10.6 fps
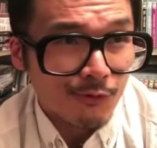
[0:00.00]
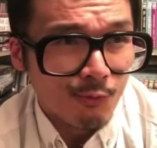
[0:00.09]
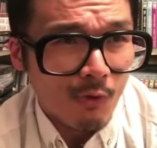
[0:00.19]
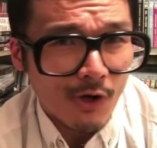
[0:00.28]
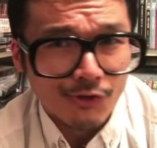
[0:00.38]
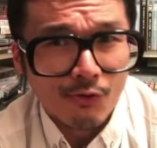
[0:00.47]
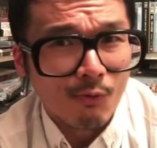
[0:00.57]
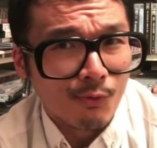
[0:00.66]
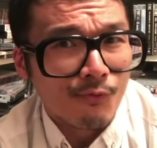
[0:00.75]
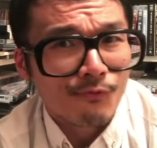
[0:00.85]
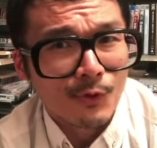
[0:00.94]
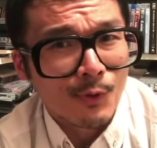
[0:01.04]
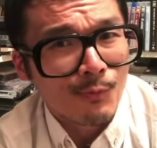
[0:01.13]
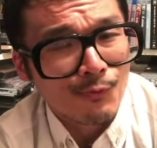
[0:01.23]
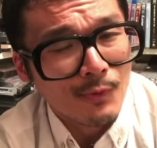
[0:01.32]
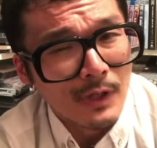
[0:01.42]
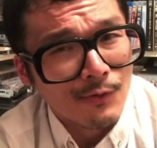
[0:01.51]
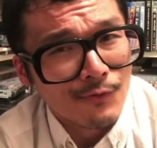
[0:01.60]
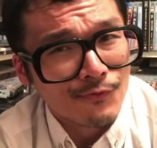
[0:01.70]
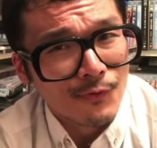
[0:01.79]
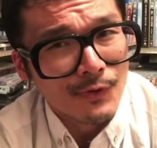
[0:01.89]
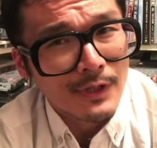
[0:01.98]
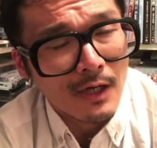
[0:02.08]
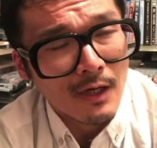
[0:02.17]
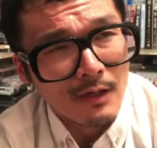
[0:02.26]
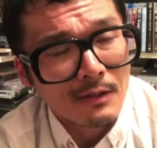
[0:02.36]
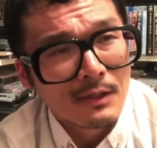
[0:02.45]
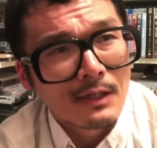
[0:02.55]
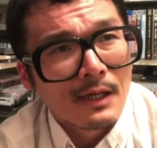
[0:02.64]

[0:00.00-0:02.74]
to watch horror films when I was very young.